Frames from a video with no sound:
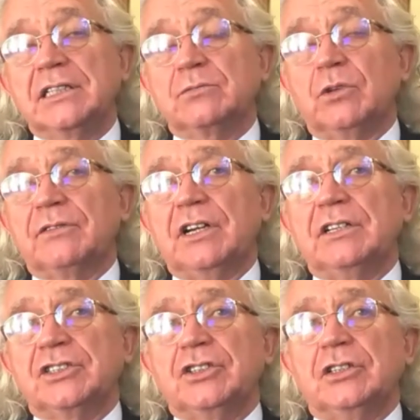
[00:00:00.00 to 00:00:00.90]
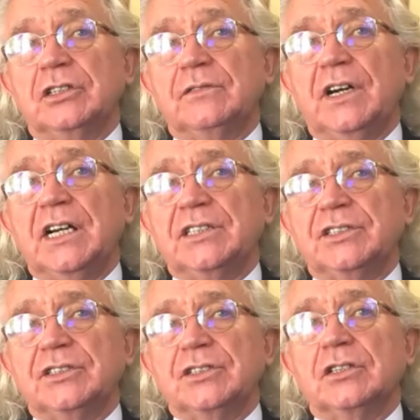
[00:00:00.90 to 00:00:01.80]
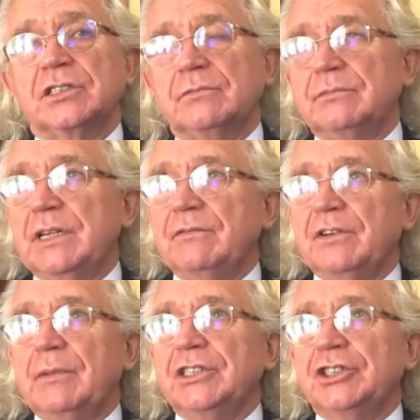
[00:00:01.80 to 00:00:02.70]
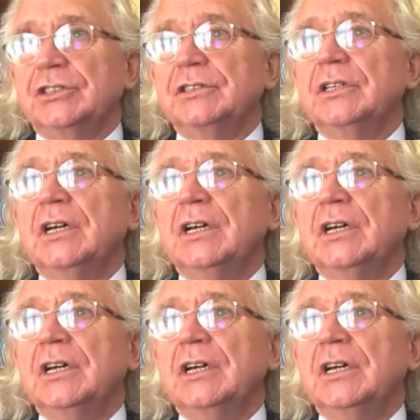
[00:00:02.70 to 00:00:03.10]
one of our external advisors, got some information,